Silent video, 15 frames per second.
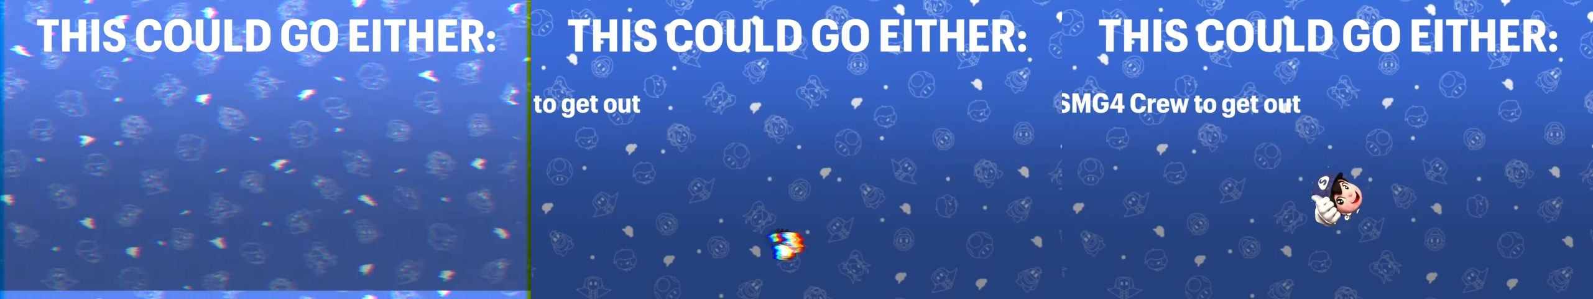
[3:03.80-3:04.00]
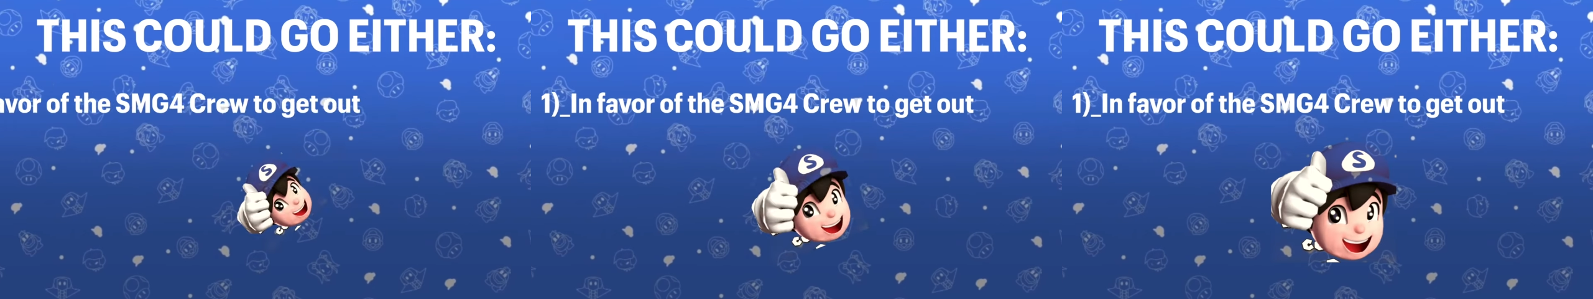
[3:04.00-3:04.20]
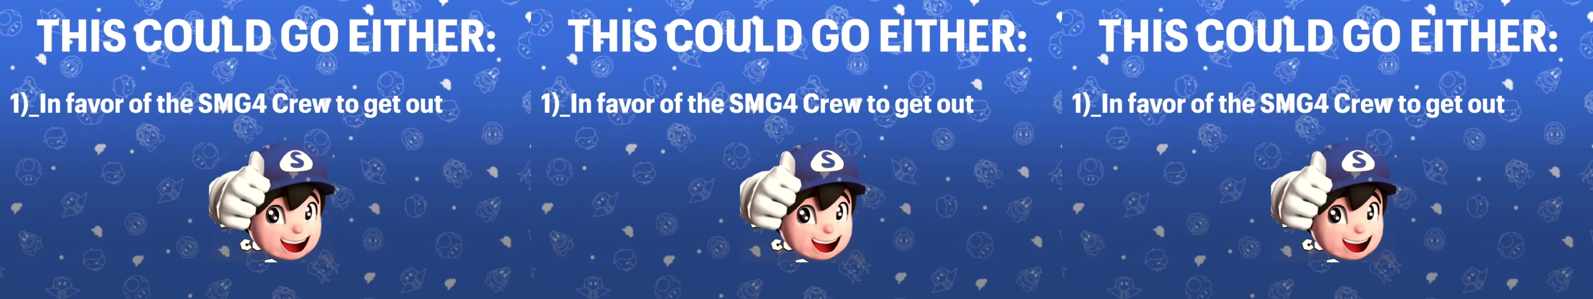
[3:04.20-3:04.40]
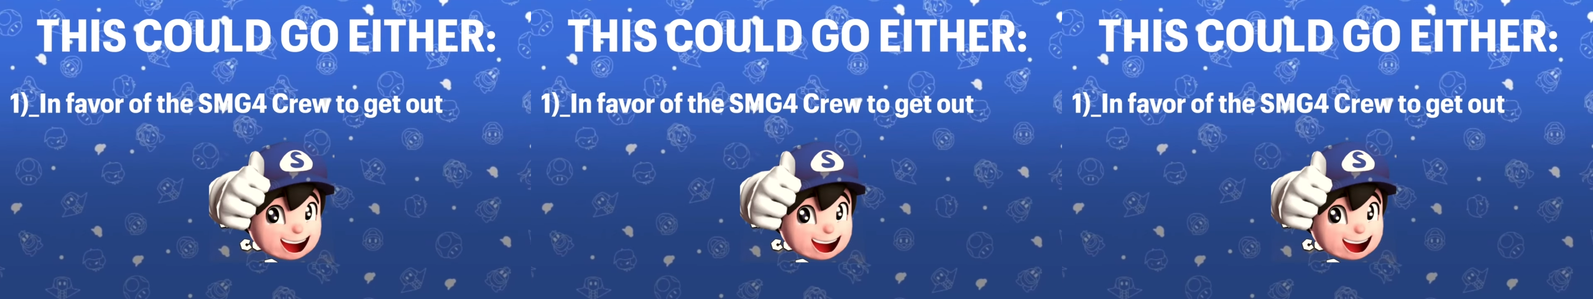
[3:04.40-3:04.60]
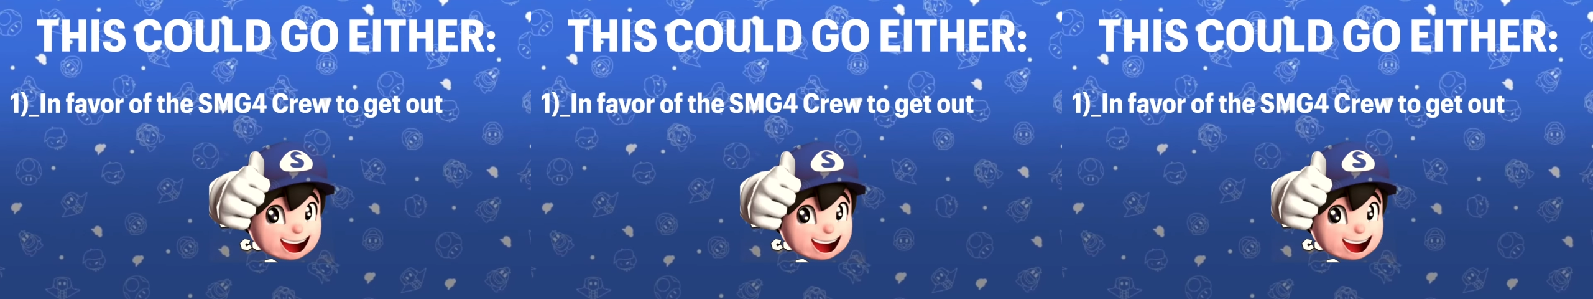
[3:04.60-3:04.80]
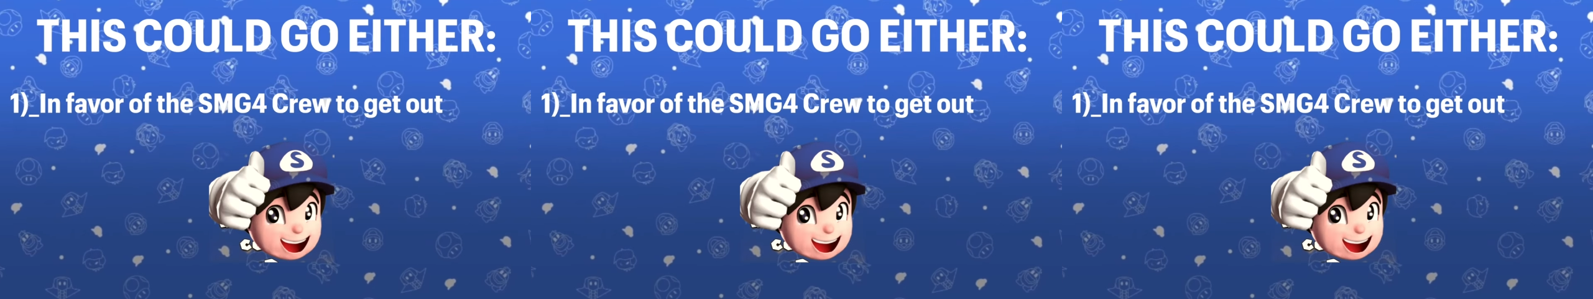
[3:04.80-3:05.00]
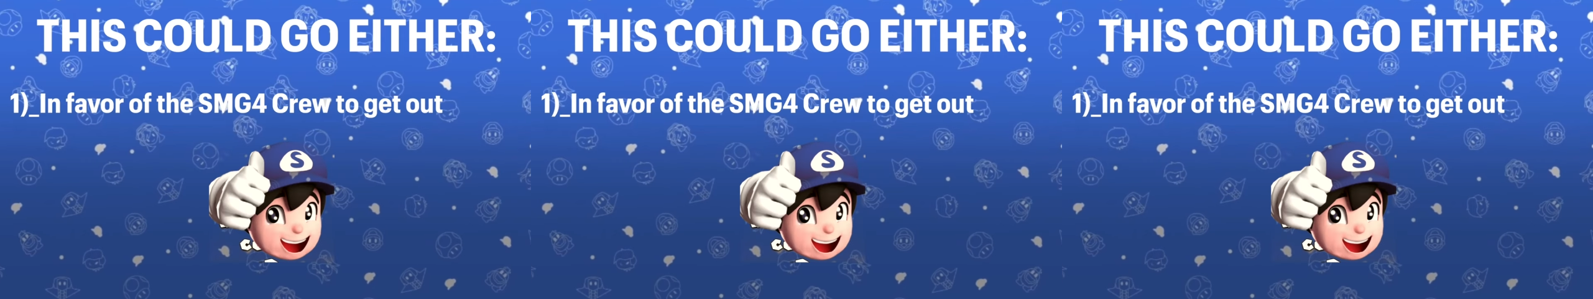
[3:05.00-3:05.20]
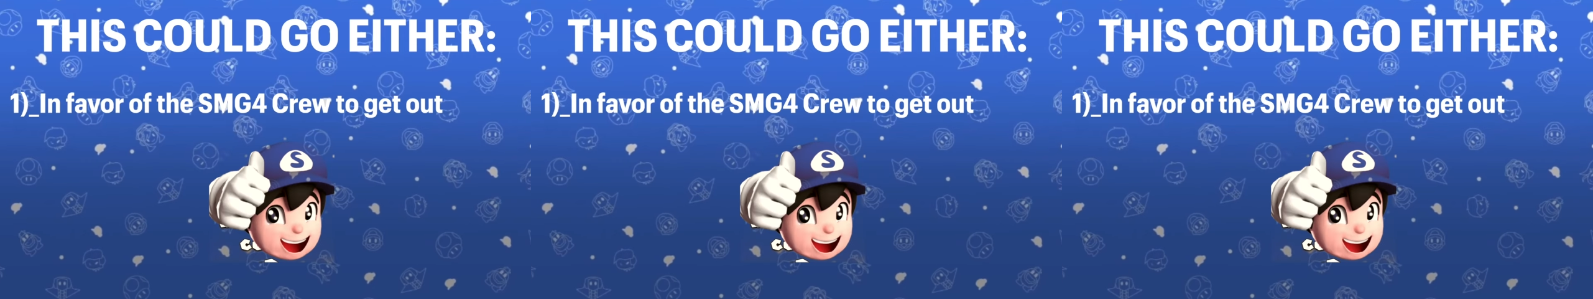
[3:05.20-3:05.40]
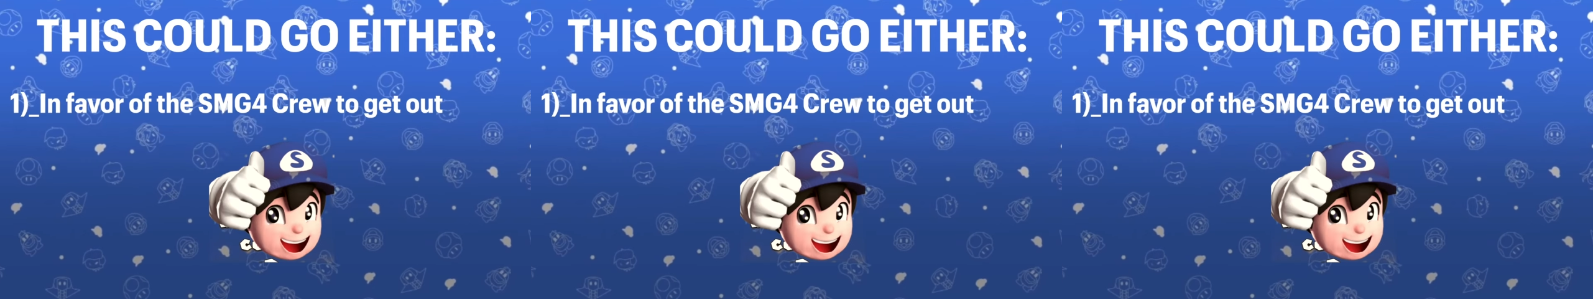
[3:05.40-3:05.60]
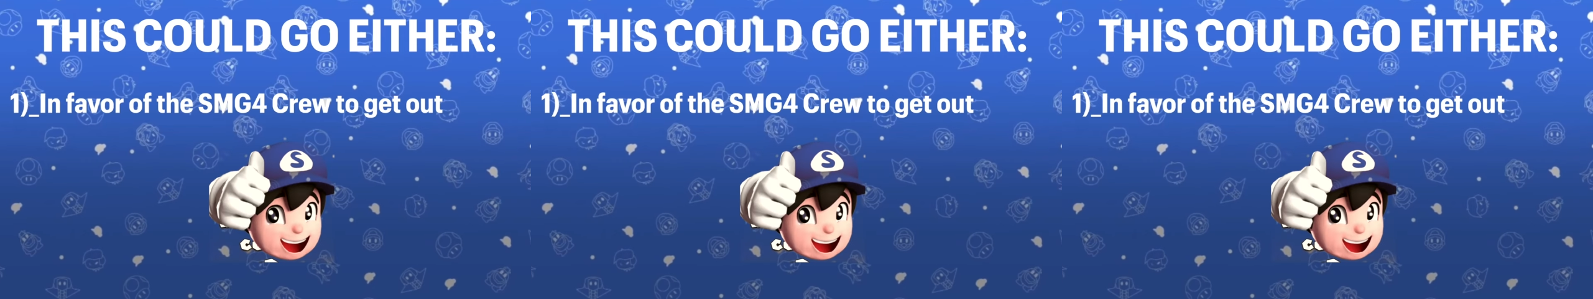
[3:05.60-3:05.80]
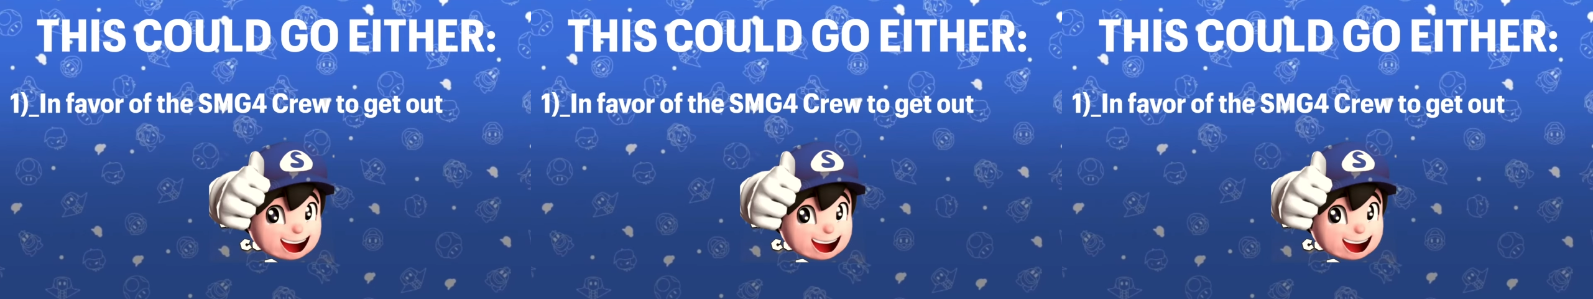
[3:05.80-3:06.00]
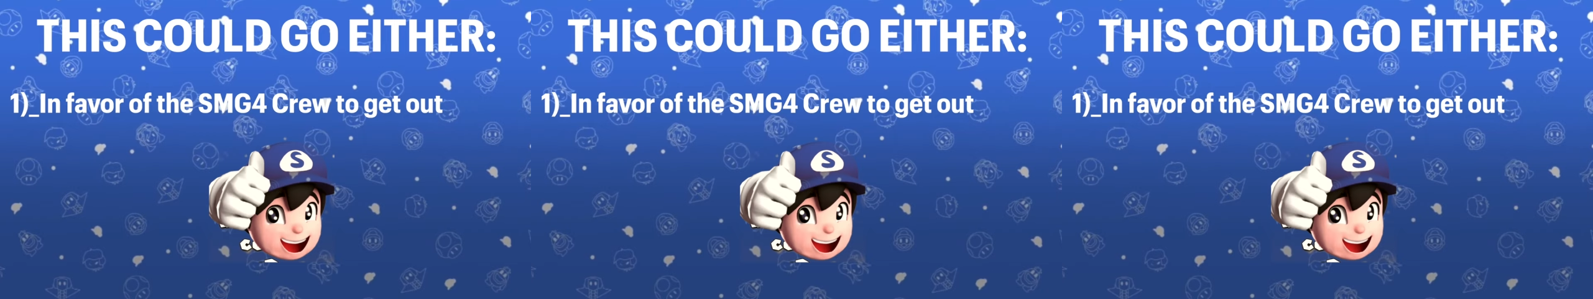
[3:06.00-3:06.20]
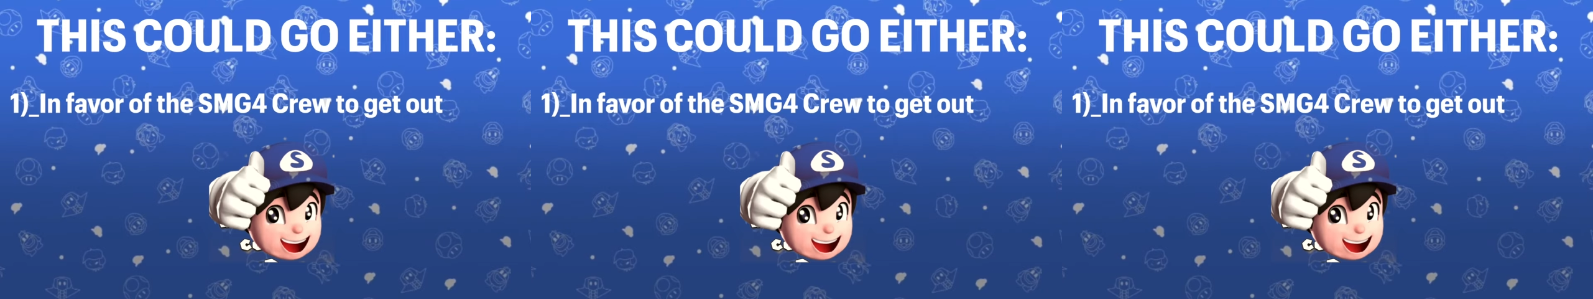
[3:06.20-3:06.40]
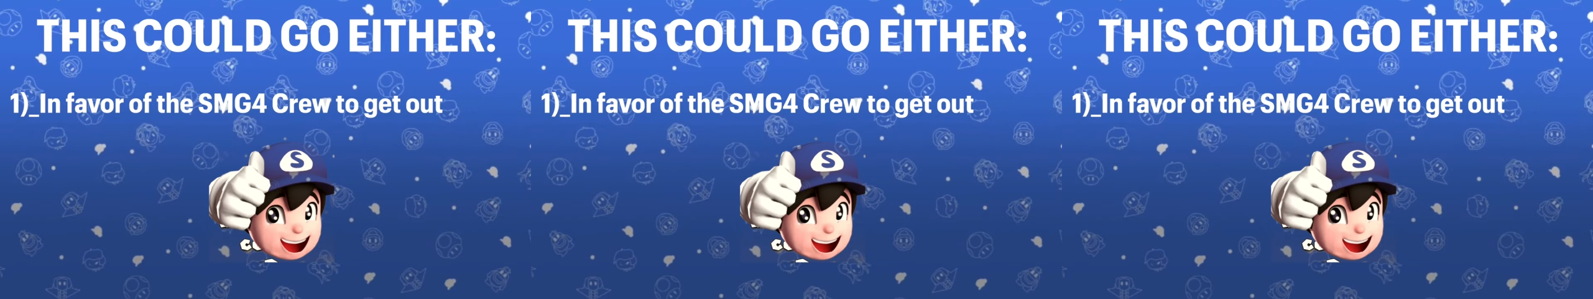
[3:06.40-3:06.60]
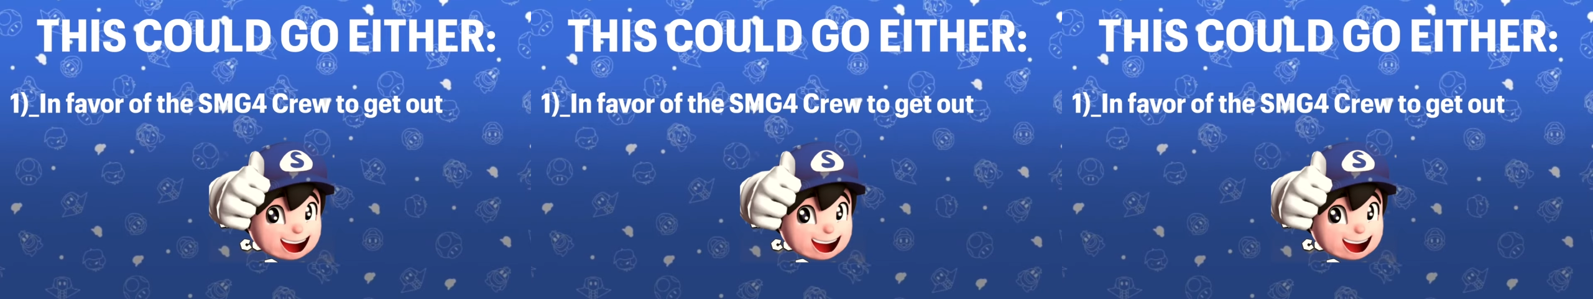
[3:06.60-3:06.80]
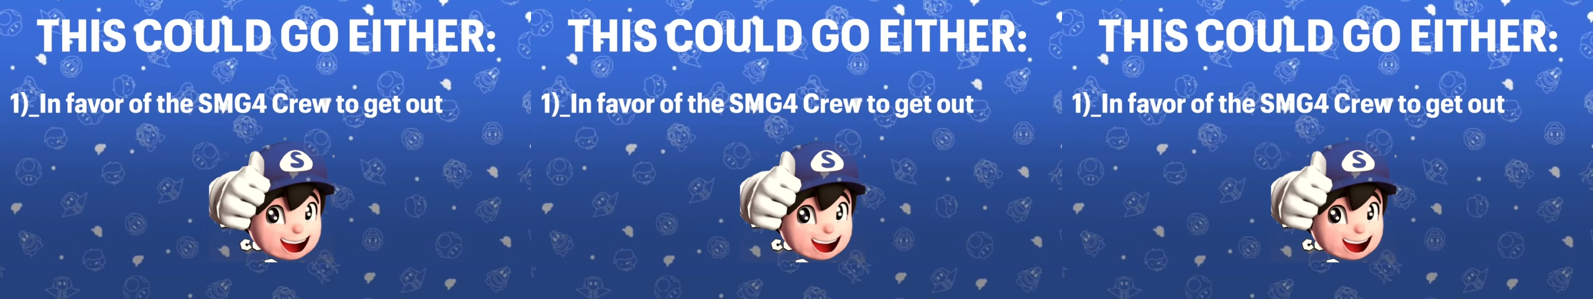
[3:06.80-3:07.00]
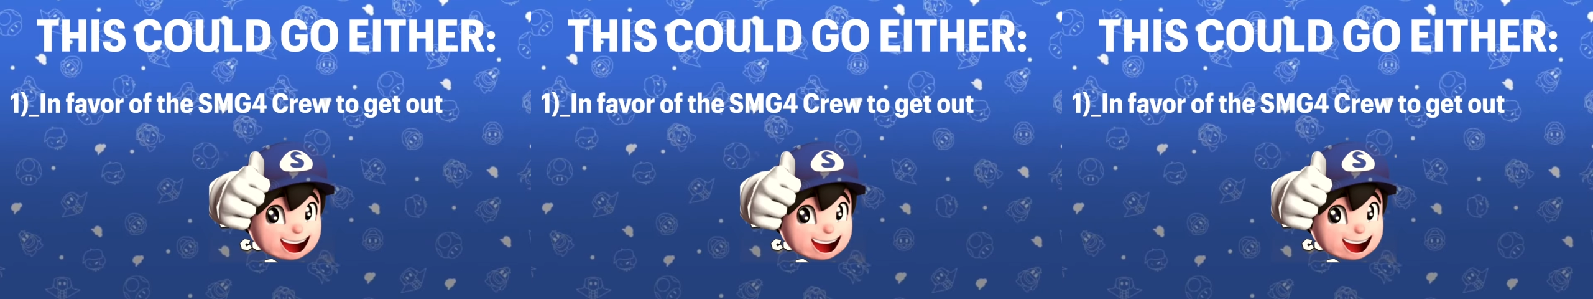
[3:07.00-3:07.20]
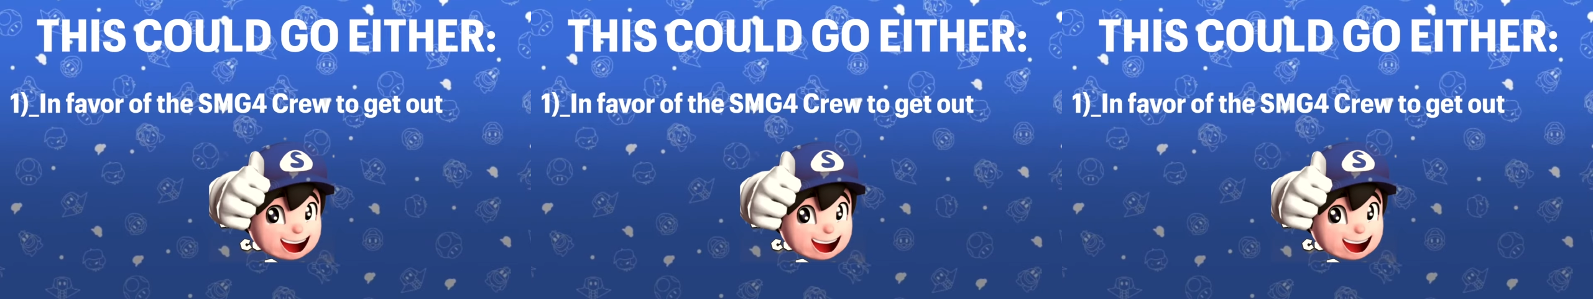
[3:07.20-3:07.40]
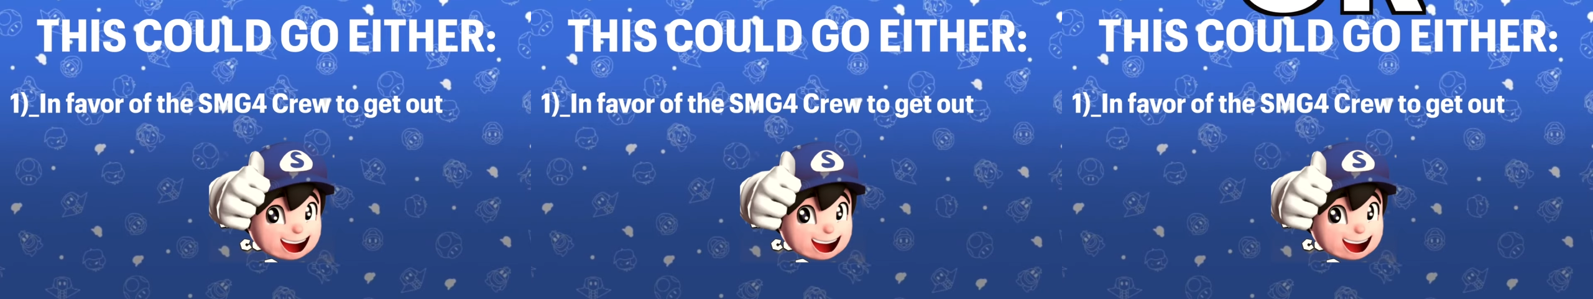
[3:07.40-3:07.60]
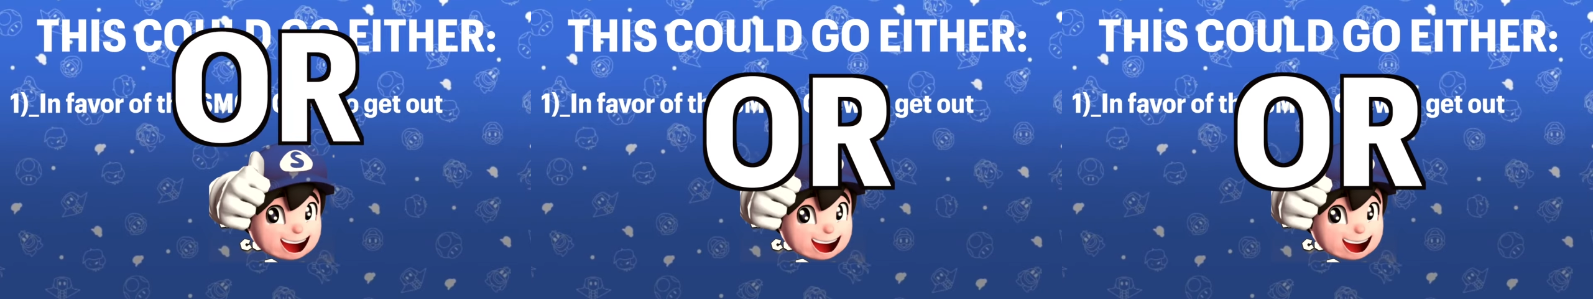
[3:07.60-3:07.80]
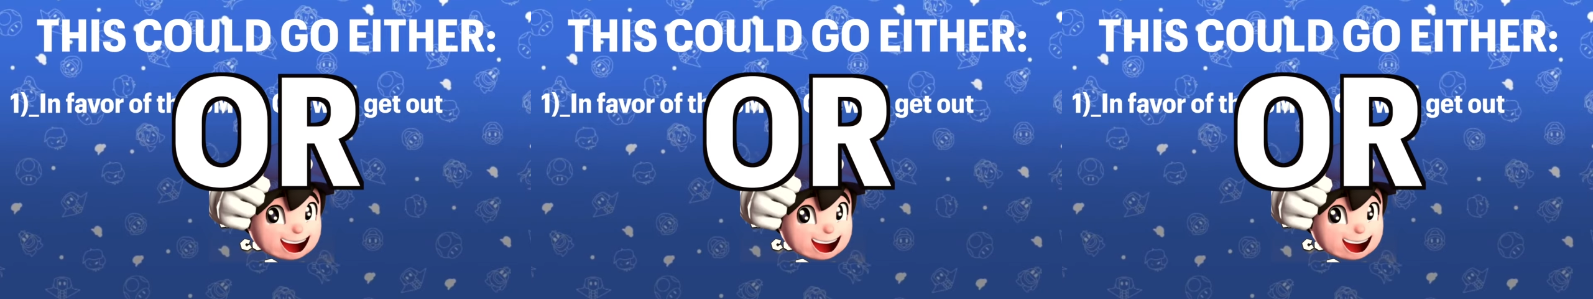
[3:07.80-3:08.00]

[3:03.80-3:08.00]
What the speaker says: (no speaker visible)